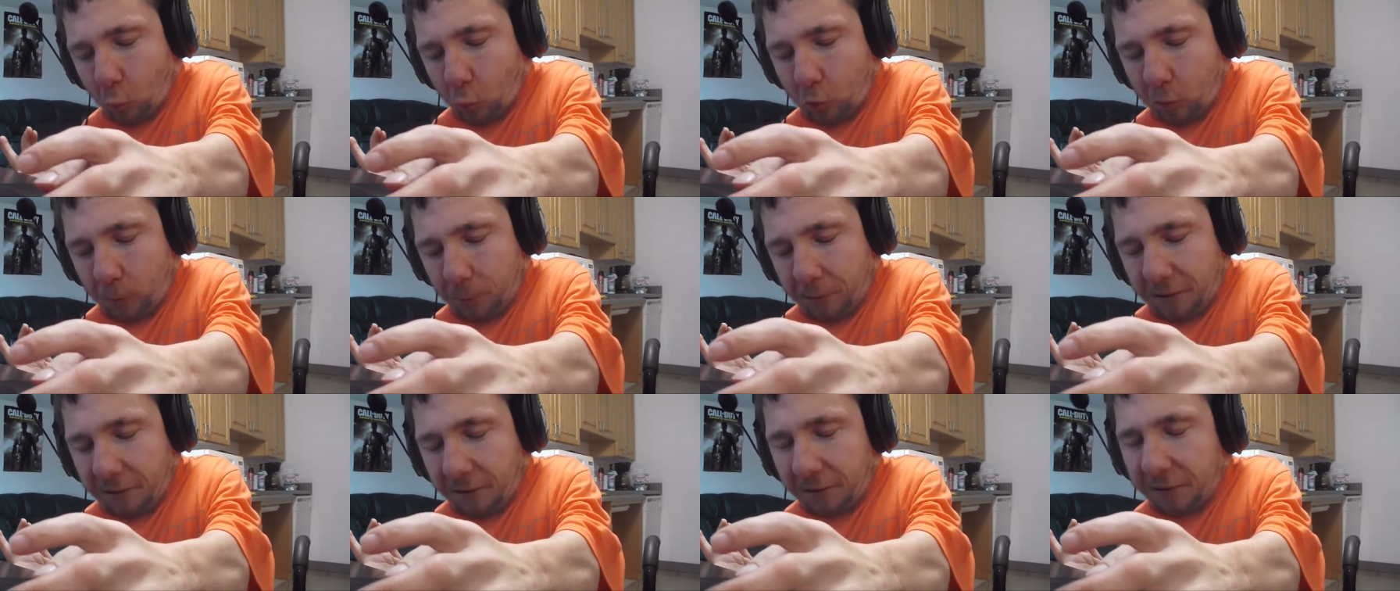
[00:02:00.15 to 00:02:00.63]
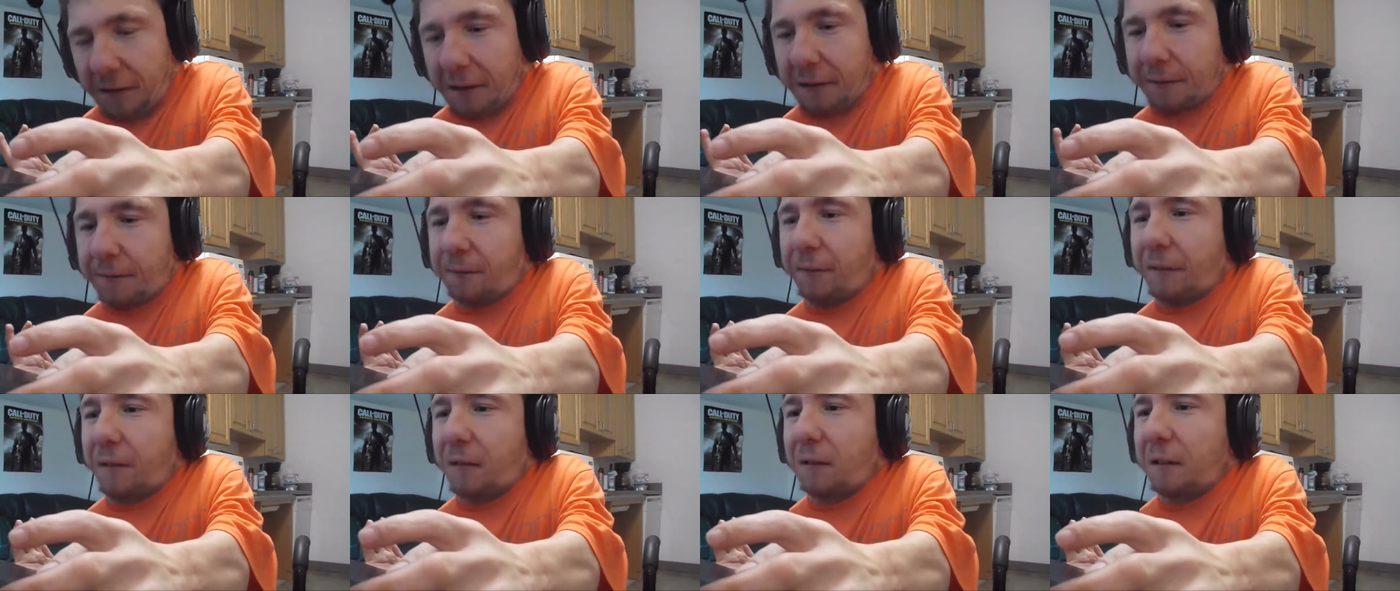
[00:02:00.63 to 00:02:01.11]
would be
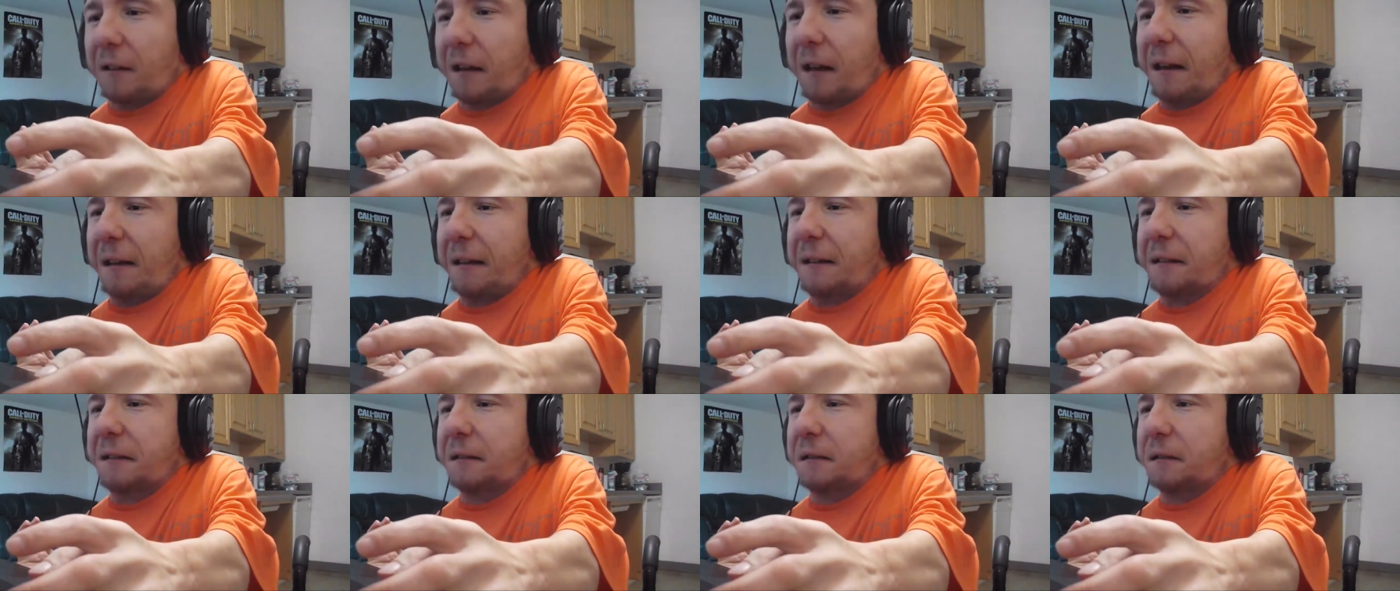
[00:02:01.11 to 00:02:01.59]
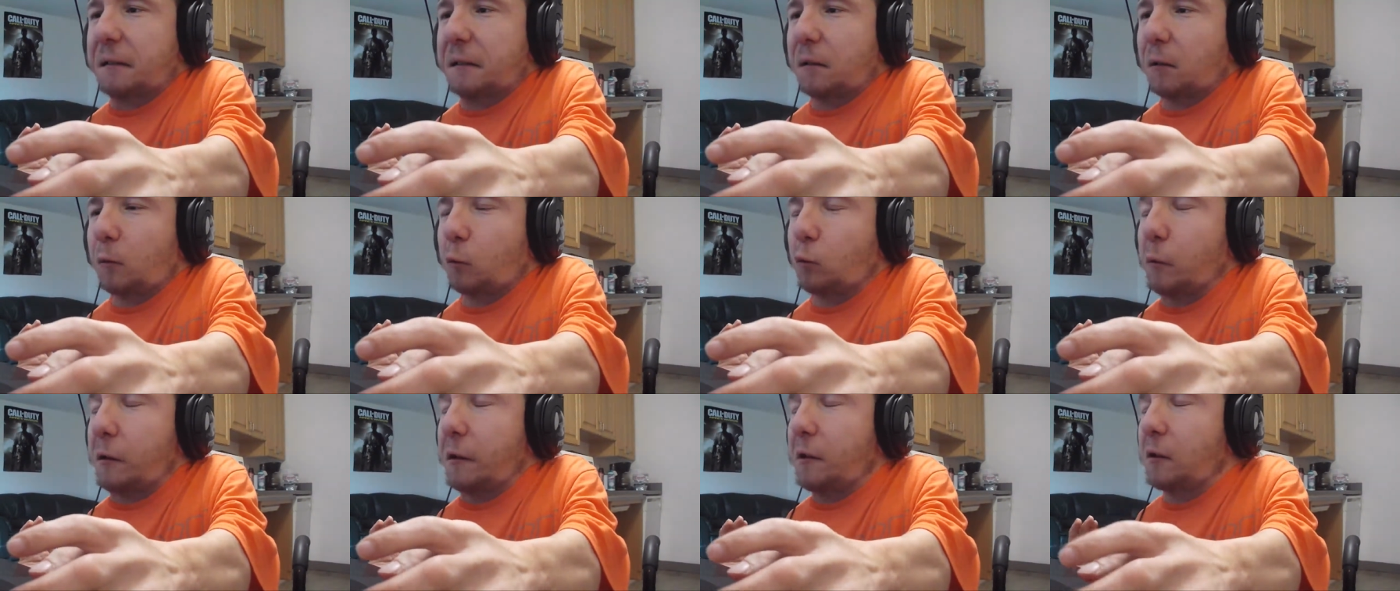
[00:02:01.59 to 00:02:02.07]
like real life,
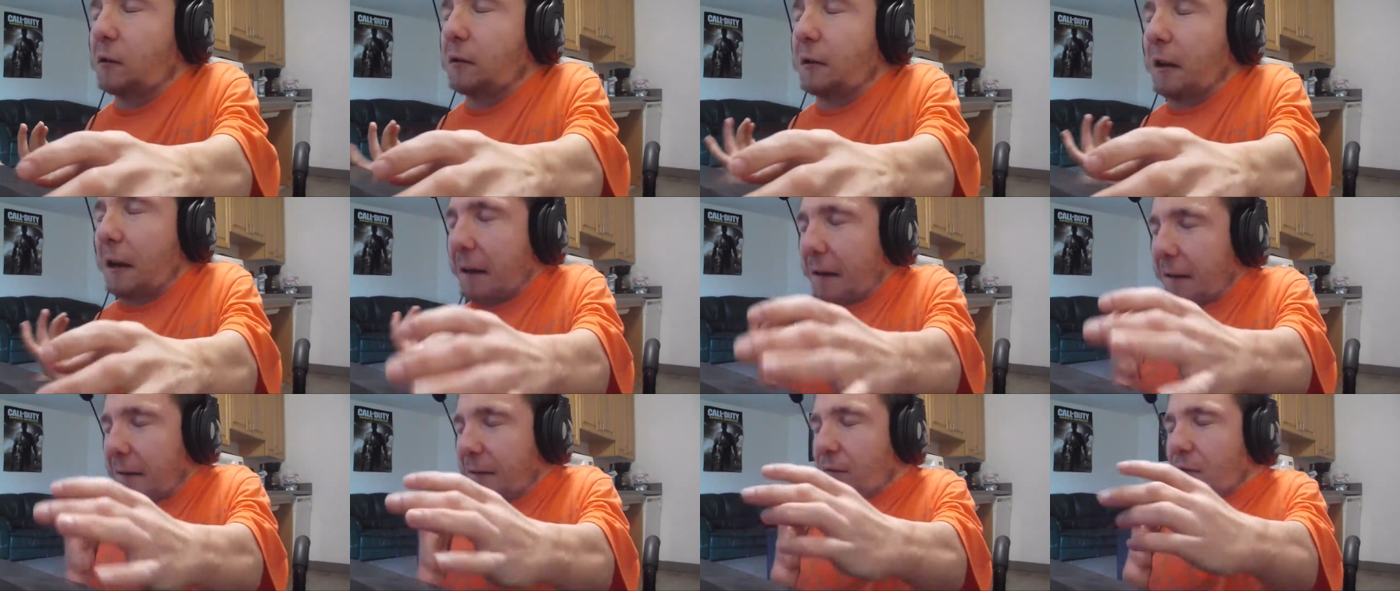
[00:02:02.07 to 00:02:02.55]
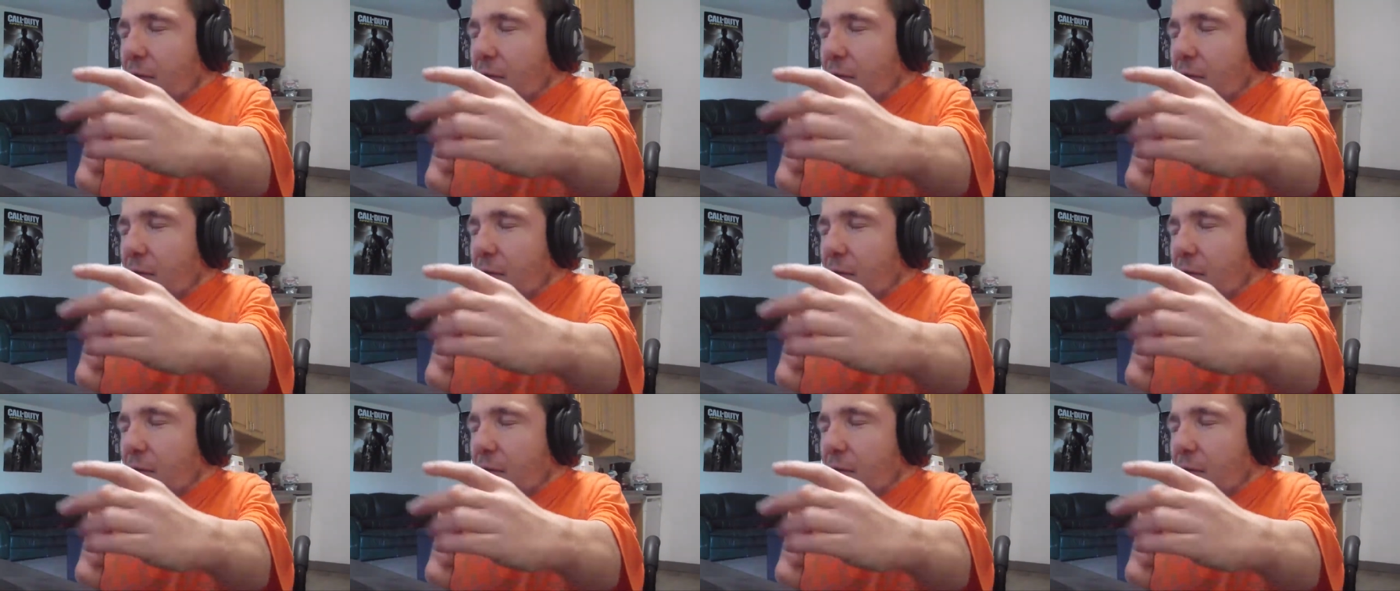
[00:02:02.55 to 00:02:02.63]
real life